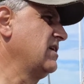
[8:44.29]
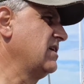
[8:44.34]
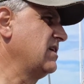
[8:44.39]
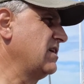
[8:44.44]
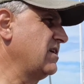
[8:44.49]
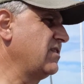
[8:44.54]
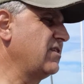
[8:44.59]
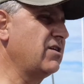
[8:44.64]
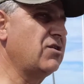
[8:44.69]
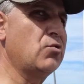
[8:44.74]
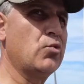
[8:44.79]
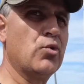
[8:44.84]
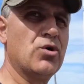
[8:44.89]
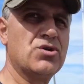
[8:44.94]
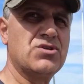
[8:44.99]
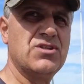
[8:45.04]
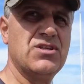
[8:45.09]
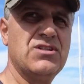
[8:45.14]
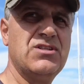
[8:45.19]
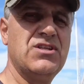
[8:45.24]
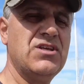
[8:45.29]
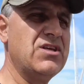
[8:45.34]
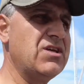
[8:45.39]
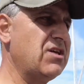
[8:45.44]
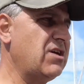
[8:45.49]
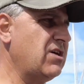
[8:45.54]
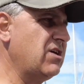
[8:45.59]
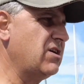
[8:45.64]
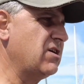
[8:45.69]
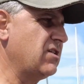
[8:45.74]
and then wash the
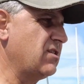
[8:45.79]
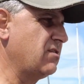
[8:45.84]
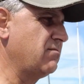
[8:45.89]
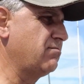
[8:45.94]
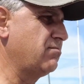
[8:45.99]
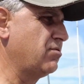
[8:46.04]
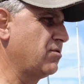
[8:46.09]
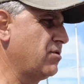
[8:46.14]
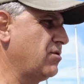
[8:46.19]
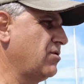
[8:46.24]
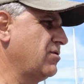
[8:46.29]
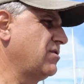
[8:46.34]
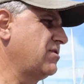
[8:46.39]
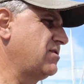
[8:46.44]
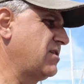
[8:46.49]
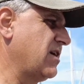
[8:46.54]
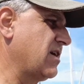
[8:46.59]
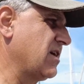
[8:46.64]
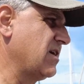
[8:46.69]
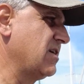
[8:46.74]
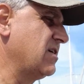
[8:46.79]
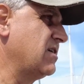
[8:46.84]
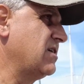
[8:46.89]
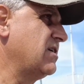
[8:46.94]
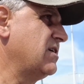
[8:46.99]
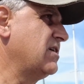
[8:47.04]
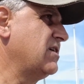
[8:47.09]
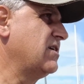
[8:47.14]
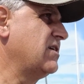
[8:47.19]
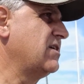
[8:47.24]
dinghy and then put it on the deck
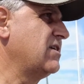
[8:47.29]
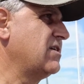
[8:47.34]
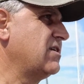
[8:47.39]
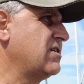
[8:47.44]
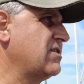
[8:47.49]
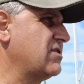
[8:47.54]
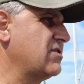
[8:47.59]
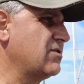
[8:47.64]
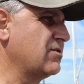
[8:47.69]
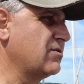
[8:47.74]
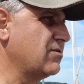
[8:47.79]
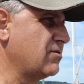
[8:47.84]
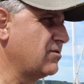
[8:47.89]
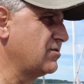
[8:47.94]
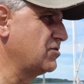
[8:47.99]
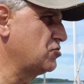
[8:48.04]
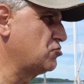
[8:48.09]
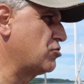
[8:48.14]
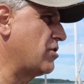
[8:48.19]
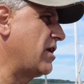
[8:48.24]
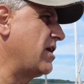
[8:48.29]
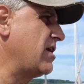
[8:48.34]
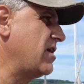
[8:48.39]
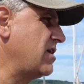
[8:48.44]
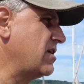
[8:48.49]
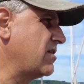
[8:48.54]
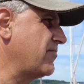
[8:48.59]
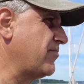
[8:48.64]
to dry.